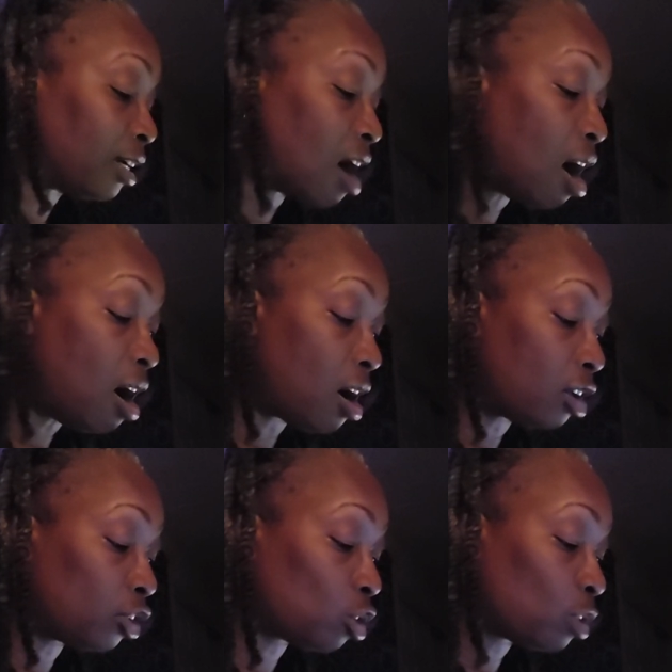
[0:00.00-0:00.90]

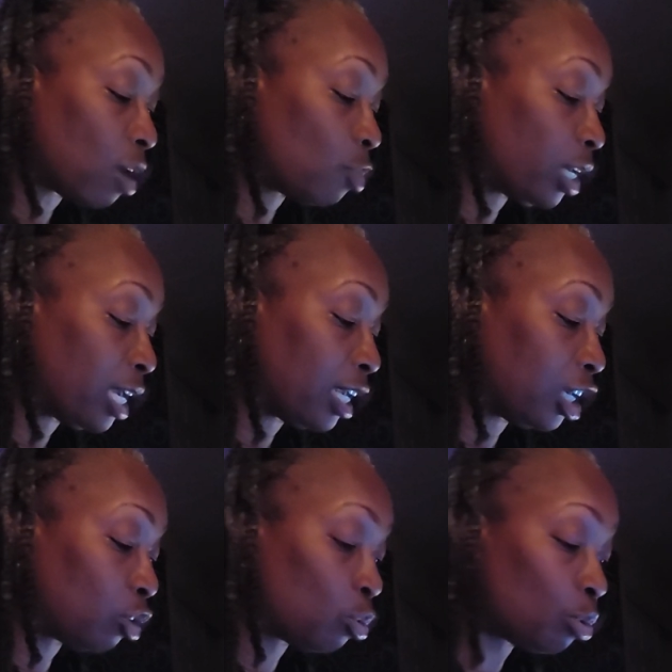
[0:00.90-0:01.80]
gauze so that we can
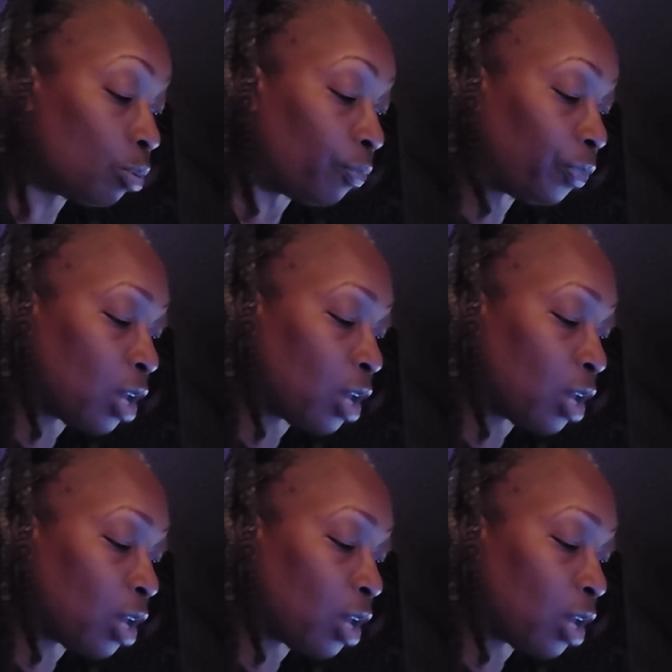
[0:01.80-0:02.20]
get through.